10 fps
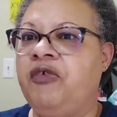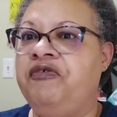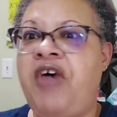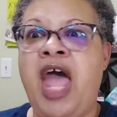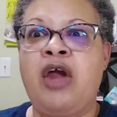
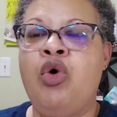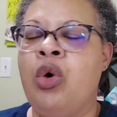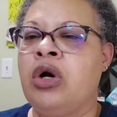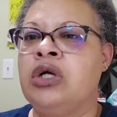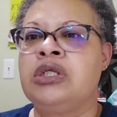fat
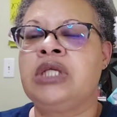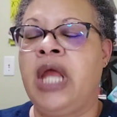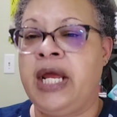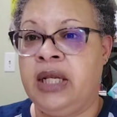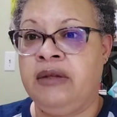quarters.
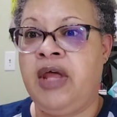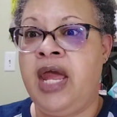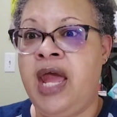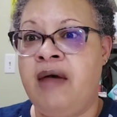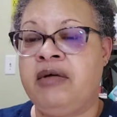Like
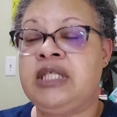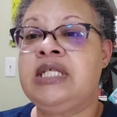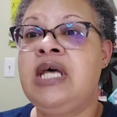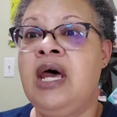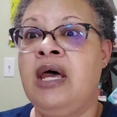they have a
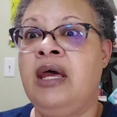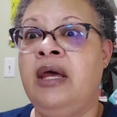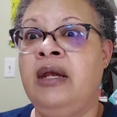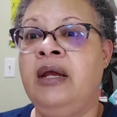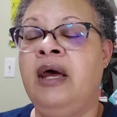
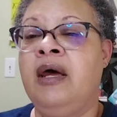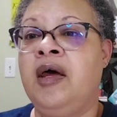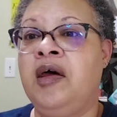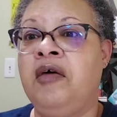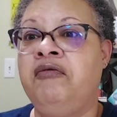ton
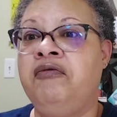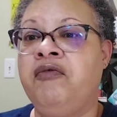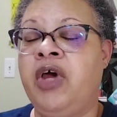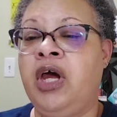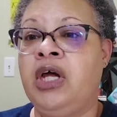of
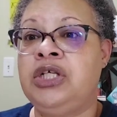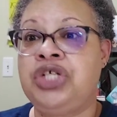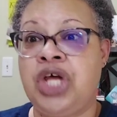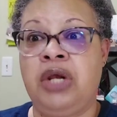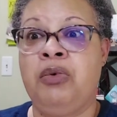uh,
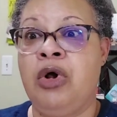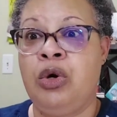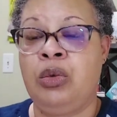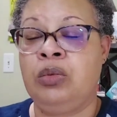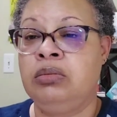jelly
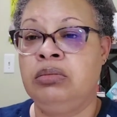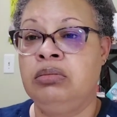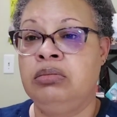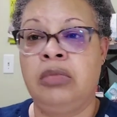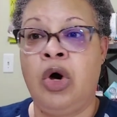roll
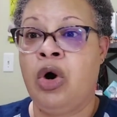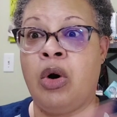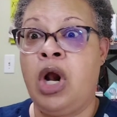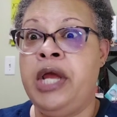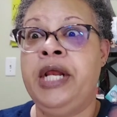
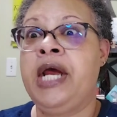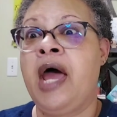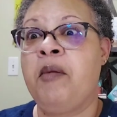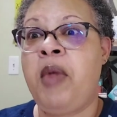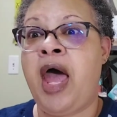or any
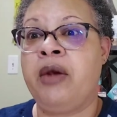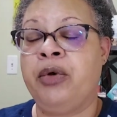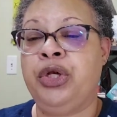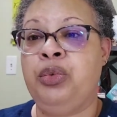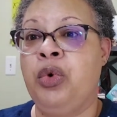kind of
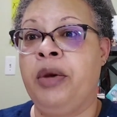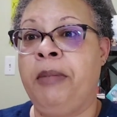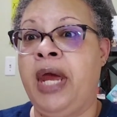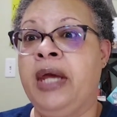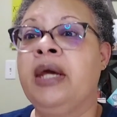pattern you want to
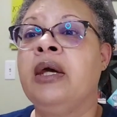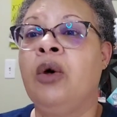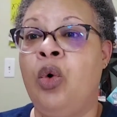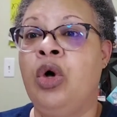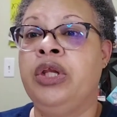make
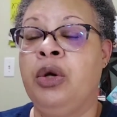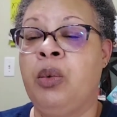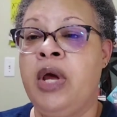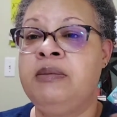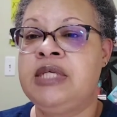on their
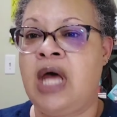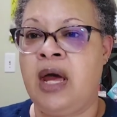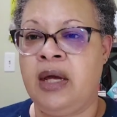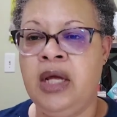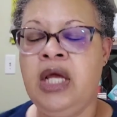
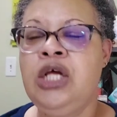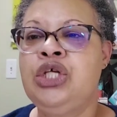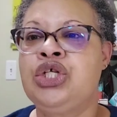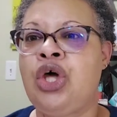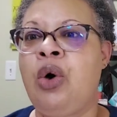website.
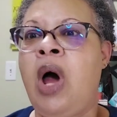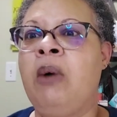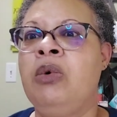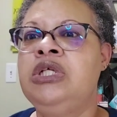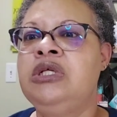So I
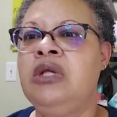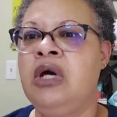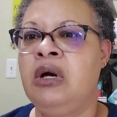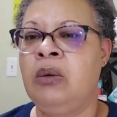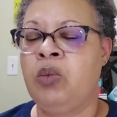went to
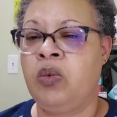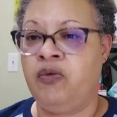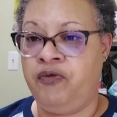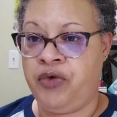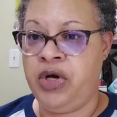their
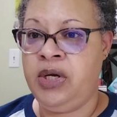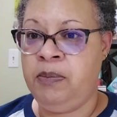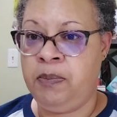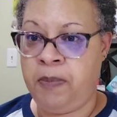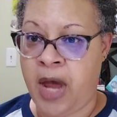
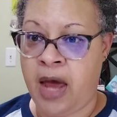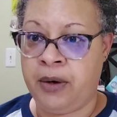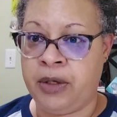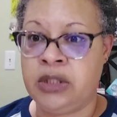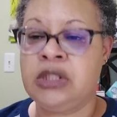free
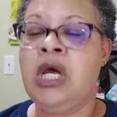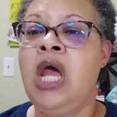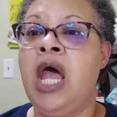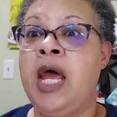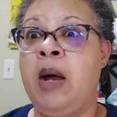patterns
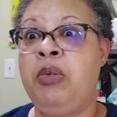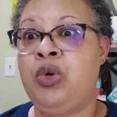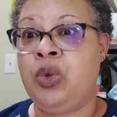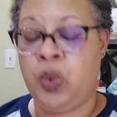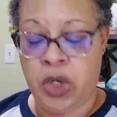and I
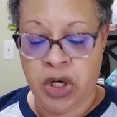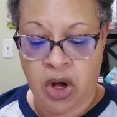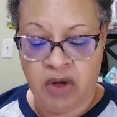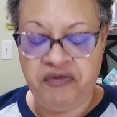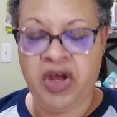pulled one
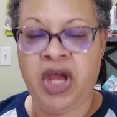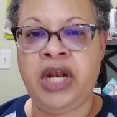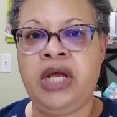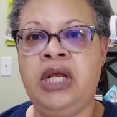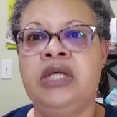off
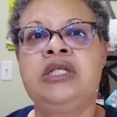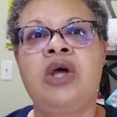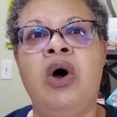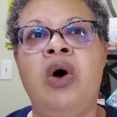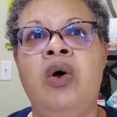and it is
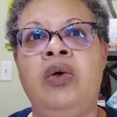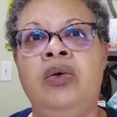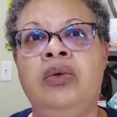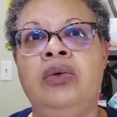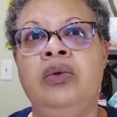called